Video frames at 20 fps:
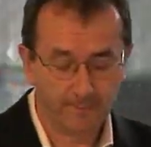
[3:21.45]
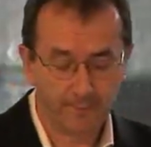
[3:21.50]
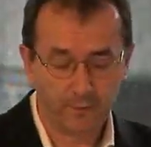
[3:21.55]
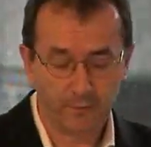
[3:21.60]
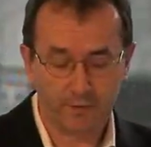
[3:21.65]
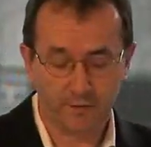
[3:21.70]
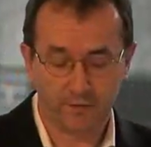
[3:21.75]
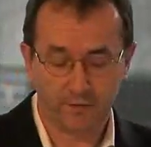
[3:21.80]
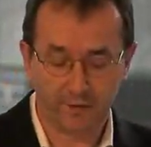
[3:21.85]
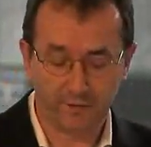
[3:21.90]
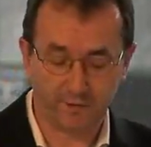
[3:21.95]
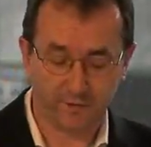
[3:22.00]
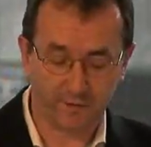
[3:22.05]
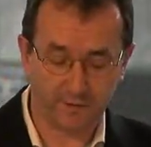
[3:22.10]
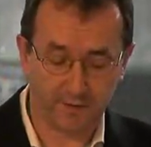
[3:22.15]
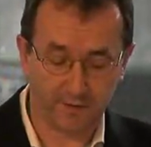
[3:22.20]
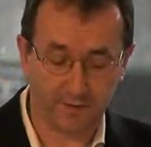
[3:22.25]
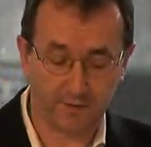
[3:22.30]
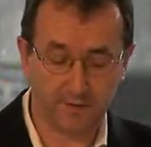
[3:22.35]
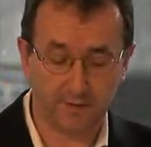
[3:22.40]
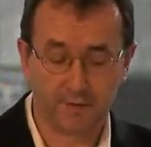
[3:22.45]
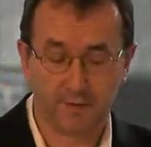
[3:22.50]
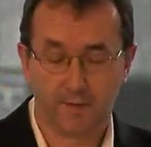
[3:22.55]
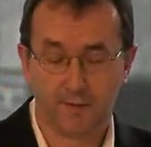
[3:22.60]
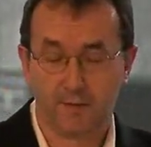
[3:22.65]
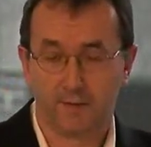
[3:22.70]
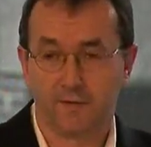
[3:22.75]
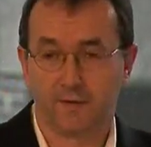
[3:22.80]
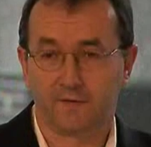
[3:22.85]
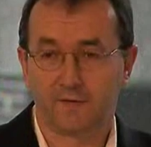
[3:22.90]
which is the
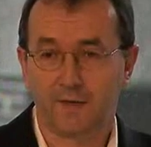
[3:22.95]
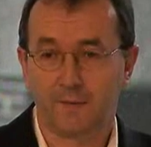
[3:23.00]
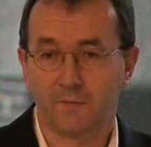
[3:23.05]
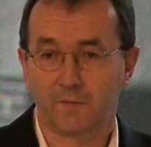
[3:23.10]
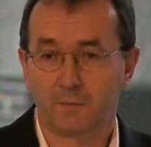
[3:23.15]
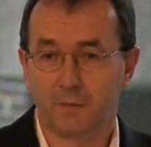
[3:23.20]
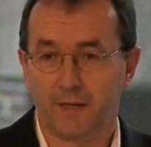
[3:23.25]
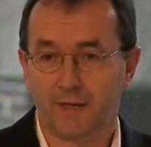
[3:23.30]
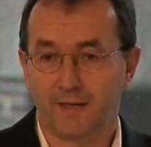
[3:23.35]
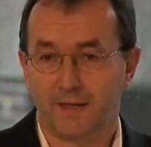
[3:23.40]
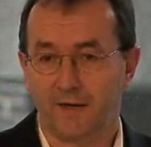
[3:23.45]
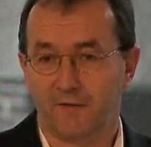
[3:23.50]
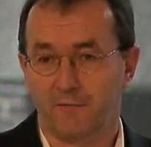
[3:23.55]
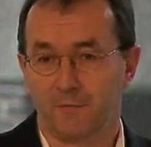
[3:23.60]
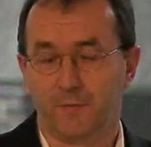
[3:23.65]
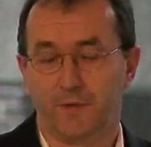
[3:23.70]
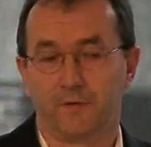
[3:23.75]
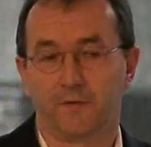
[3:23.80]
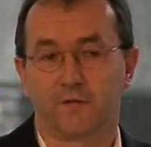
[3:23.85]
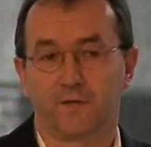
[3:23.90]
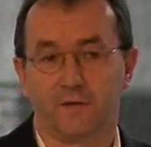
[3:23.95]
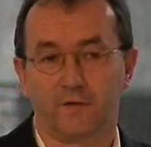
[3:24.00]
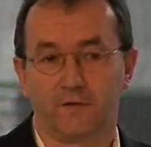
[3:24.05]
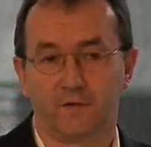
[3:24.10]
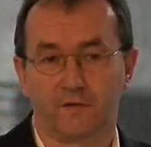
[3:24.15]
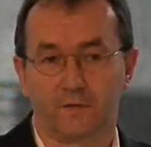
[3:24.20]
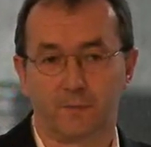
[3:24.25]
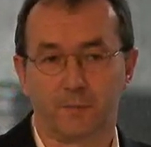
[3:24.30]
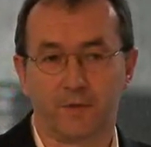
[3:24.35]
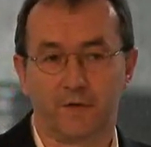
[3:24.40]
attempts by governments, such
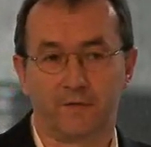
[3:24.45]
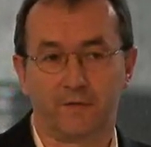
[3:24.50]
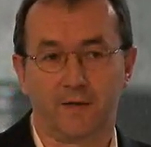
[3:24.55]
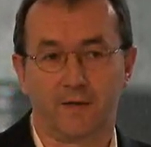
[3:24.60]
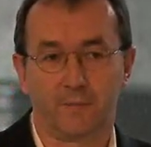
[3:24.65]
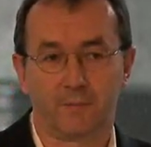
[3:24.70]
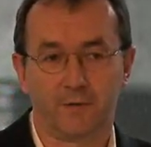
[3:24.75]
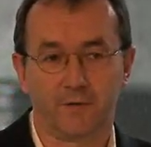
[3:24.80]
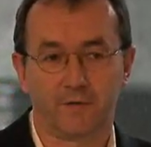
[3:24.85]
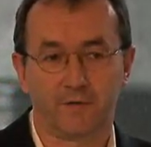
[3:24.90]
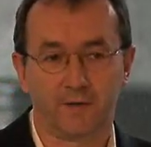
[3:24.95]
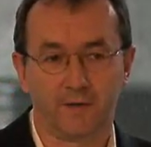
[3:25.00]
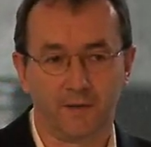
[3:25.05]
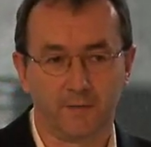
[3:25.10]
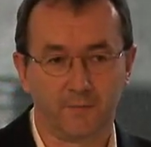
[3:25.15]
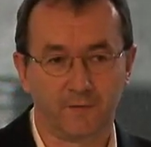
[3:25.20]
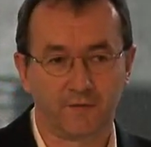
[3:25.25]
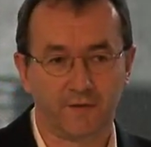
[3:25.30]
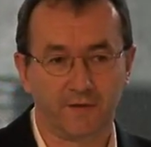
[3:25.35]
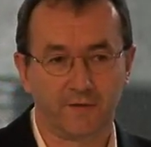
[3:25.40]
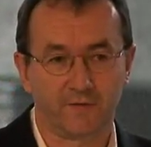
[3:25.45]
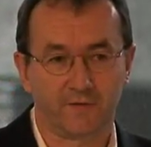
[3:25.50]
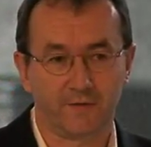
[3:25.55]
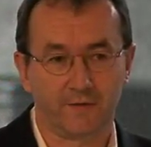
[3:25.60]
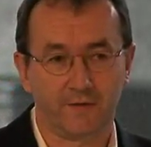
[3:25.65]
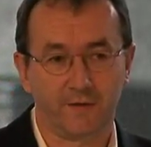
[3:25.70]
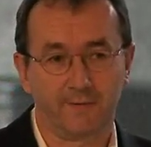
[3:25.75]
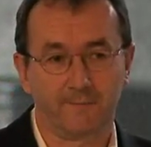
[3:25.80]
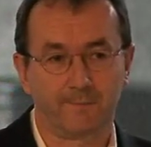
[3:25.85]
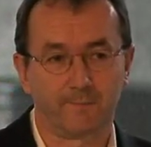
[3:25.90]
as our present Home
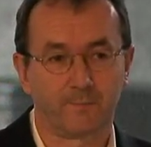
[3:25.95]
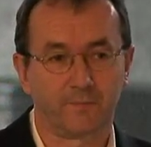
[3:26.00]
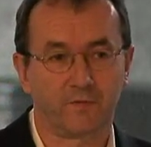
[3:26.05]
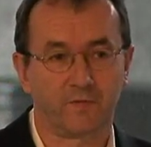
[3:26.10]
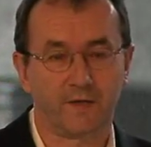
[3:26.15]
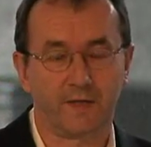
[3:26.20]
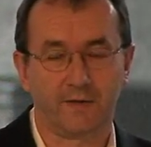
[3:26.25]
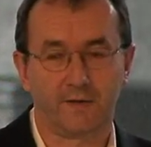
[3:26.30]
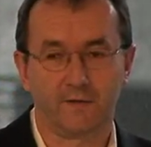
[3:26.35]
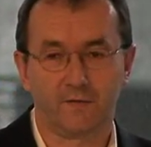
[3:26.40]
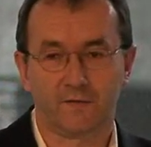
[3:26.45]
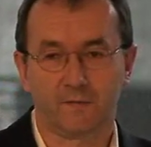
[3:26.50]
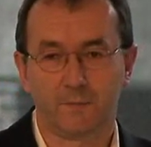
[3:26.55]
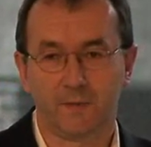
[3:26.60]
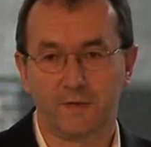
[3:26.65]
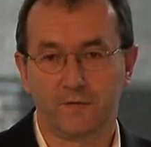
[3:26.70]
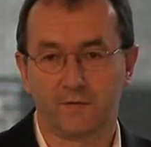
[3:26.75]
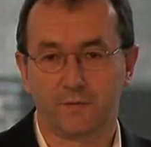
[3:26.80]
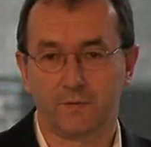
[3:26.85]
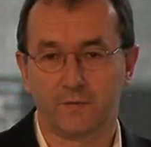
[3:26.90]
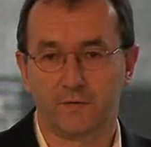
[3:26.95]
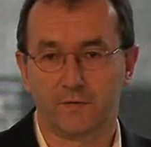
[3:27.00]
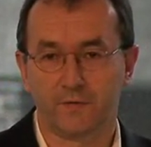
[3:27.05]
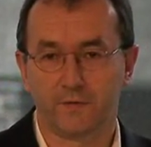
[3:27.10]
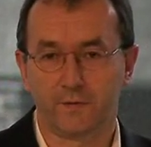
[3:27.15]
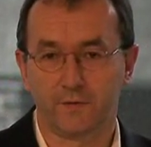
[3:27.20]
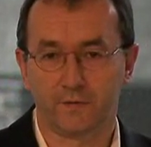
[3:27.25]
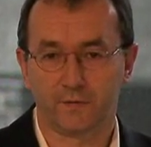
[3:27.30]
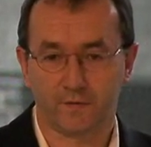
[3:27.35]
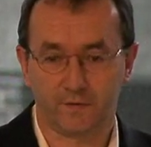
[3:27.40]
Secretary, Jackie Smith, to
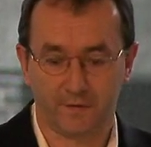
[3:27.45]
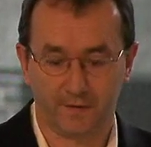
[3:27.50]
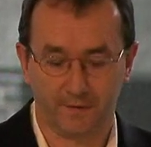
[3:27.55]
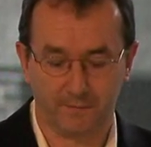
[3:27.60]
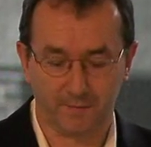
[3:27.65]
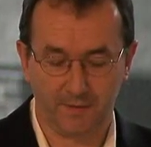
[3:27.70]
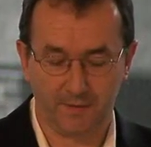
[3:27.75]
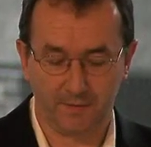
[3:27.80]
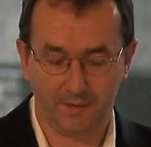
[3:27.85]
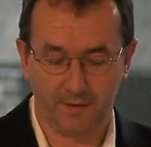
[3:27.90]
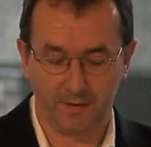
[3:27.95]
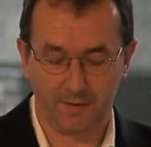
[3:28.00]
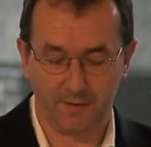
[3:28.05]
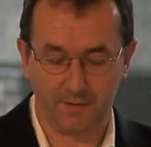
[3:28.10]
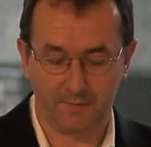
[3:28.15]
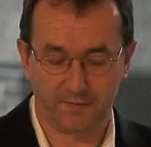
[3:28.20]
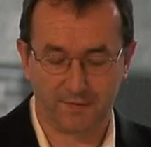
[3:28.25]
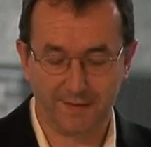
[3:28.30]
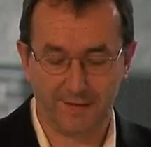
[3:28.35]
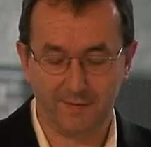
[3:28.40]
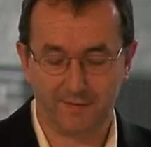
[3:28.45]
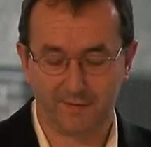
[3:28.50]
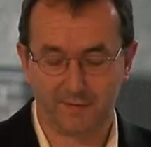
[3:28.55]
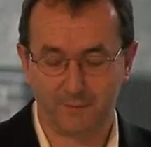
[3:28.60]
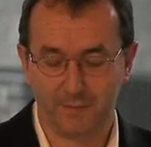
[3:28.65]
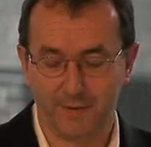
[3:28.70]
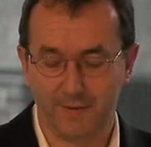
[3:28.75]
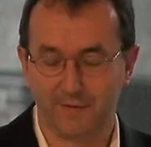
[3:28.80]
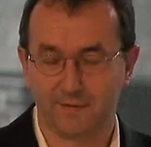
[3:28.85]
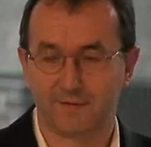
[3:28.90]
introduce a
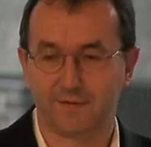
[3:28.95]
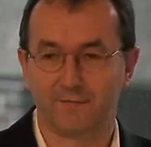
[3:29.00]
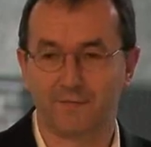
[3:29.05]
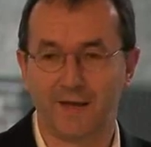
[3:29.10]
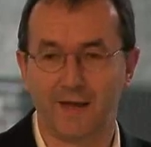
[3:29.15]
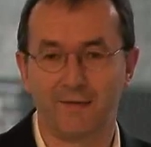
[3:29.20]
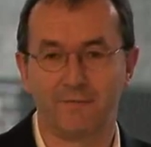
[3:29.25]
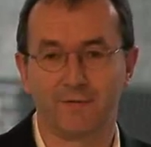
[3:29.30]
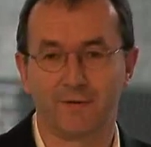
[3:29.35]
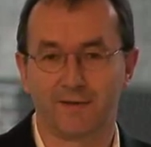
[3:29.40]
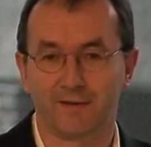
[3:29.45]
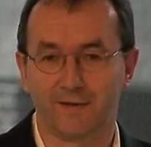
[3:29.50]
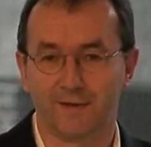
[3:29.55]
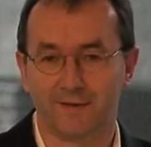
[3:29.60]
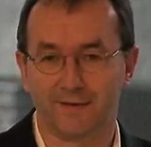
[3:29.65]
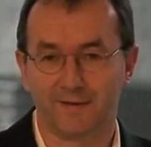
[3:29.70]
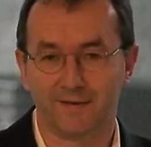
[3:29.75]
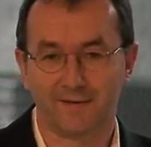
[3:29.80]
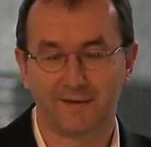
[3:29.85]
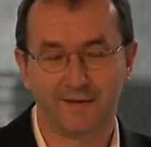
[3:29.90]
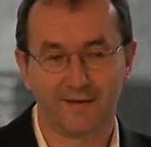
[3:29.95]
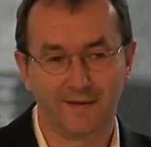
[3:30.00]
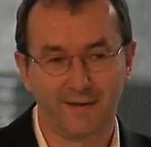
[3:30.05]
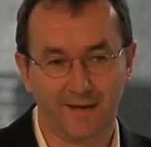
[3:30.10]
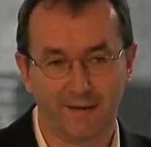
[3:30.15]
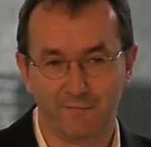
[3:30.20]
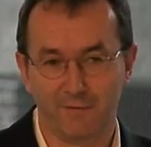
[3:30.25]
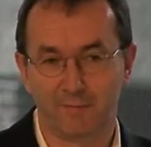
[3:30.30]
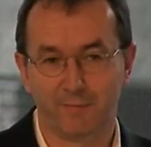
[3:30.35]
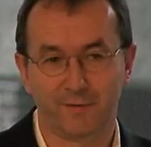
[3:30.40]
database of everything
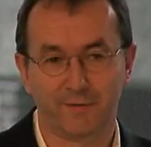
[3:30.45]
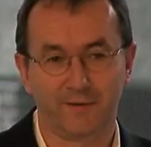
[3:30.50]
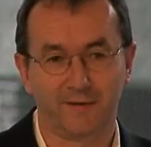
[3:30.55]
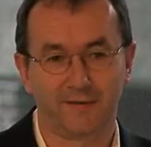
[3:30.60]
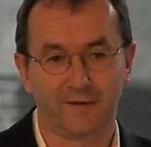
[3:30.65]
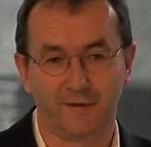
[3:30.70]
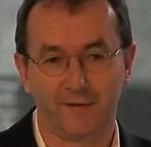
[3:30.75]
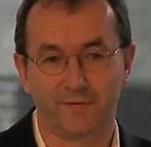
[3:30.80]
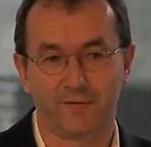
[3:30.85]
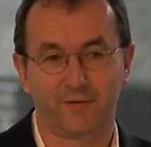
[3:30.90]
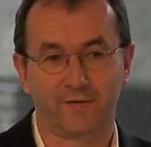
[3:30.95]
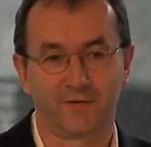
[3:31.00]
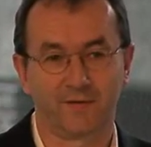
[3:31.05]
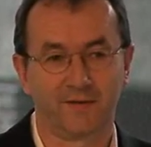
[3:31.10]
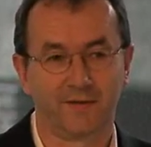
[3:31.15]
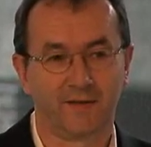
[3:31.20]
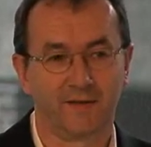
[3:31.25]
everybody does